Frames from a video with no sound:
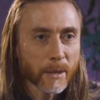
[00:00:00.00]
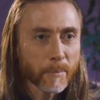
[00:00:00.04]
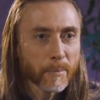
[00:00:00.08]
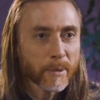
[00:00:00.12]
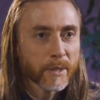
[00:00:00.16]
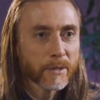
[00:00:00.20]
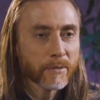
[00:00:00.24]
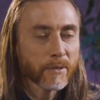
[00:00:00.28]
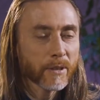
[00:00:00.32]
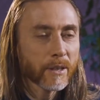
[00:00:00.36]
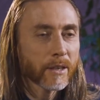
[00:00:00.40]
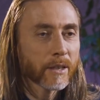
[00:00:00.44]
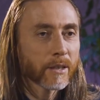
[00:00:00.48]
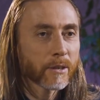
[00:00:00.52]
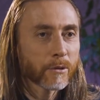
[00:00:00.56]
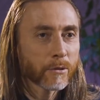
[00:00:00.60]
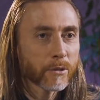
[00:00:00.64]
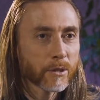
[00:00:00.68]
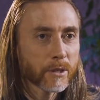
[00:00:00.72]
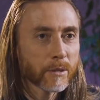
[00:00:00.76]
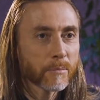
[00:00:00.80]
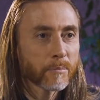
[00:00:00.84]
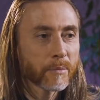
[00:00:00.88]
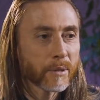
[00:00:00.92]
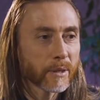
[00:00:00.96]
After
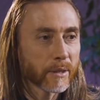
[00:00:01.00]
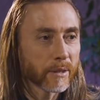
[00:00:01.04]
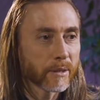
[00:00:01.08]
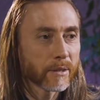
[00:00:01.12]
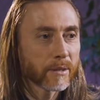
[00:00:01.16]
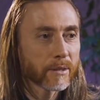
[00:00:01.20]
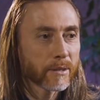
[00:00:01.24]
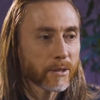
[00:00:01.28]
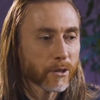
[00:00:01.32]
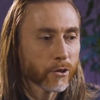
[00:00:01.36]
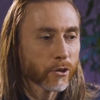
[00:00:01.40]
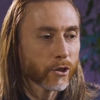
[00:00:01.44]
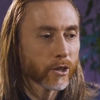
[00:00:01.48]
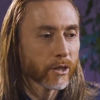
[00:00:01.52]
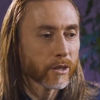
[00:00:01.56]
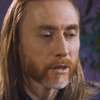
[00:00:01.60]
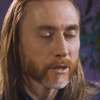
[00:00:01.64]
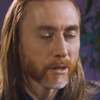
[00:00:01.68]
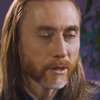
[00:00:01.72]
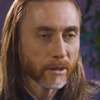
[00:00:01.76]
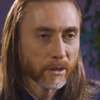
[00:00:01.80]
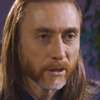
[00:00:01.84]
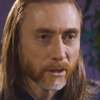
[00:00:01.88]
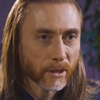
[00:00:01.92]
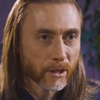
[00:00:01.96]
all, it's me who
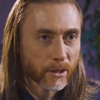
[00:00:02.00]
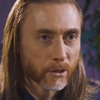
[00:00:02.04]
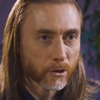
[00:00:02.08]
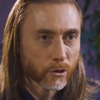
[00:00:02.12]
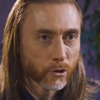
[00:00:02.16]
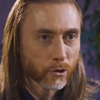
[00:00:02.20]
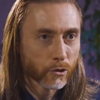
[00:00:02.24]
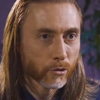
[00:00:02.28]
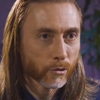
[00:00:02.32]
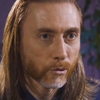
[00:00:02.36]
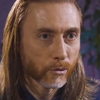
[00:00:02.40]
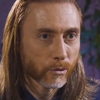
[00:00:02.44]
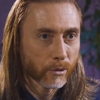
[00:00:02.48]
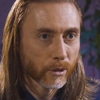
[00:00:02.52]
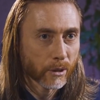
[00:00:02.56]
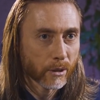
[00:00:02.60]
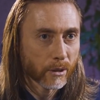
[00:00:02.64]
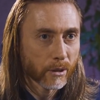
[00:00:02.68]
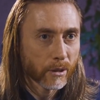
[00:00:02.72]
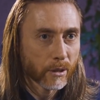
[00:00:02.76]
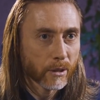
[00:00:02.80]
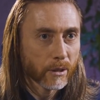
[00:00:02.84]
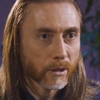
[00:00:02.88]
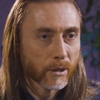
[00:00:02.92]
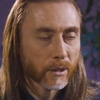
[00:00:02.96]
decides whether to eat
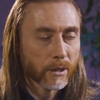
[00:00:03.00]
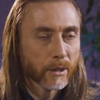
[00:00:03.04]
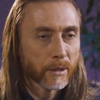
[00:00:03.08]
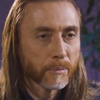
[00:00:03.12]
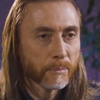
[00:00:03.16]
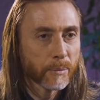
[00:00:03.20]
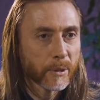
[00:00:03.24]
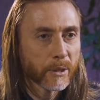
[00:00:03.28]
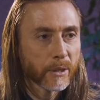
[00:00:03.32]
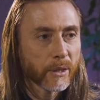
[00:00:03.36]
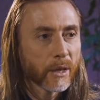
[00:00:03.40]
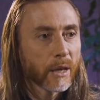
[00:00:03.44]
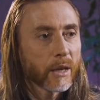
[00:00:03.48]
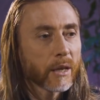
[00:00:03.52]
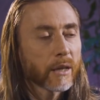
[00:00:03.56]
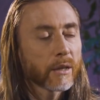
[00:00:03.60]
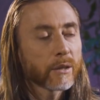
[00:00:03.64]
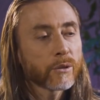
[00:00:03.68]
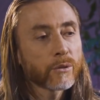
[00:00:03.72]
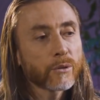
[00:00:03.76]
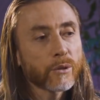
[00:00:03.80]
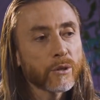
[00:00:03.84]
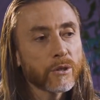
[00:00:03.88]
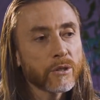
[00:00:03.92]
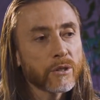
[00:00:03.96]
or drink something
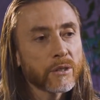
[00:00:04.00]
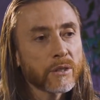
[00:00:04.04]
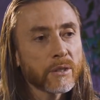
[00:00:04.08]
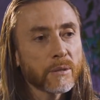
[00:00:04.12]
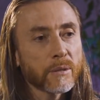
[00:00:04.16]
now.